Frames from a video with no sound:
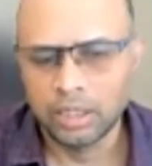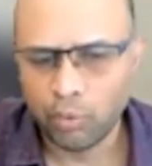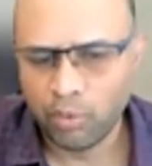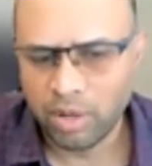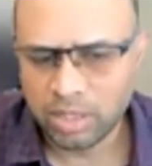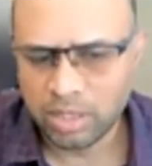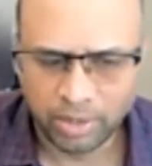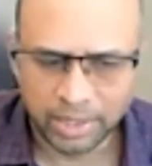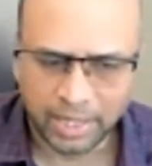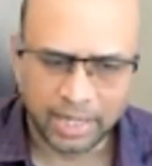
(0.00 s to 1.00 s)
So what's
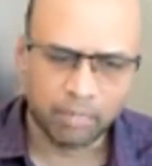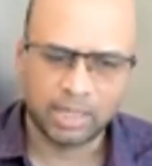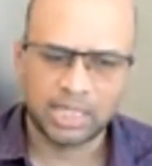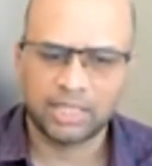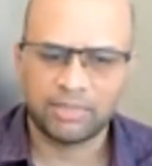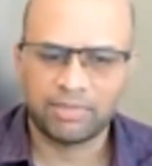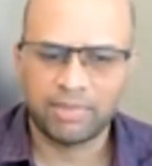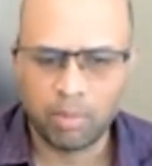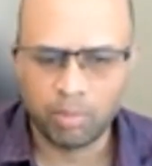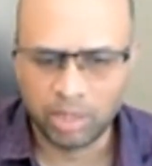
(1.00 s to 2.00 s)
your take on
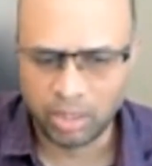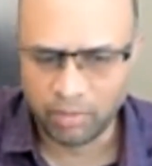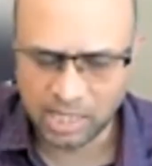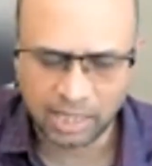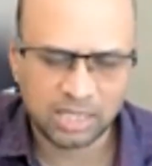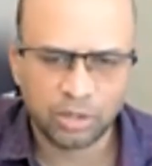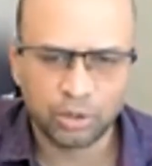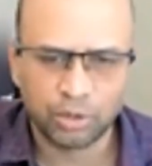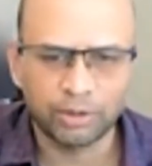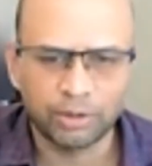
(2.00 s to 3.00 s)
multifamily investing next
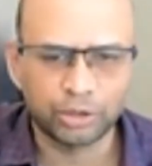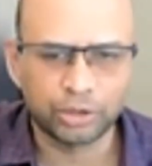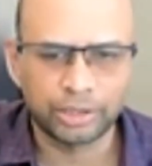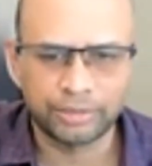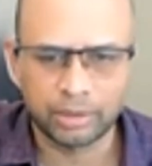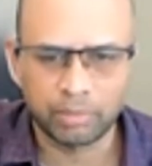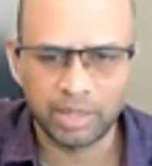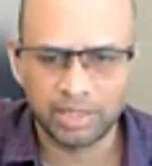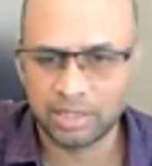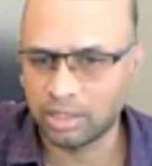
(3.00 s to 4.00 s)
12 to 24
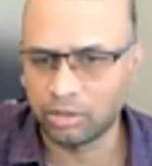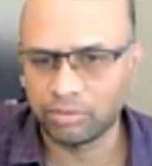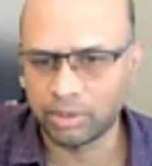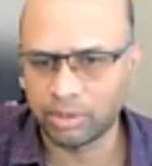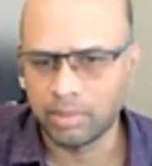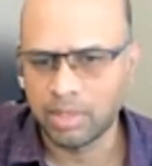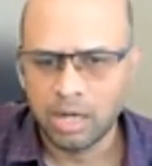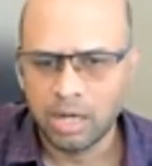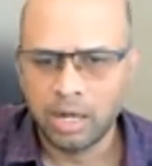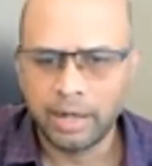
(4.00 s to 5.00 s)
months, from
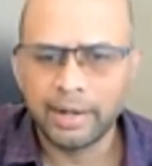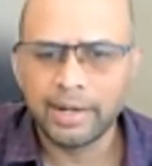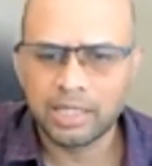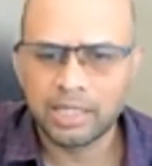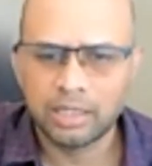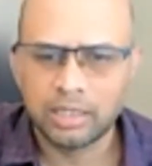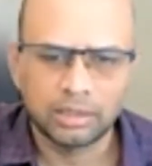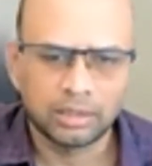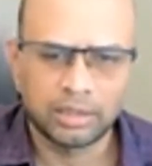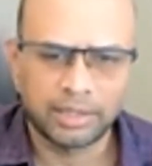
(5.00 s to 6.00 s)
interest
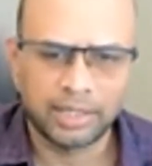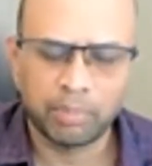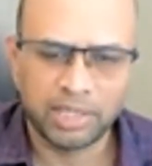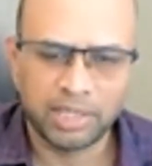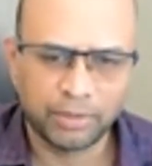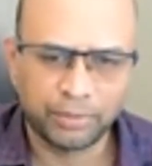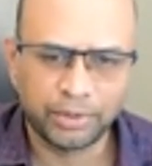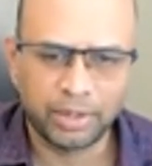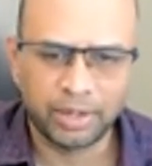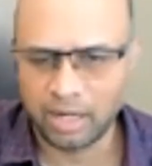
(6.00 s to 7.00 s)
rate point of view
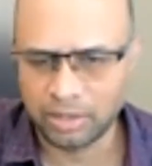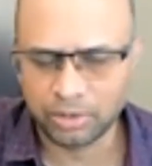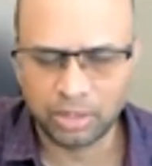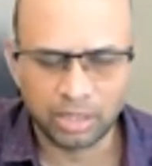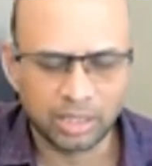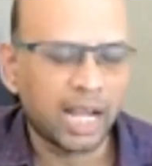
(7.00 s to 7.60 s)
and also other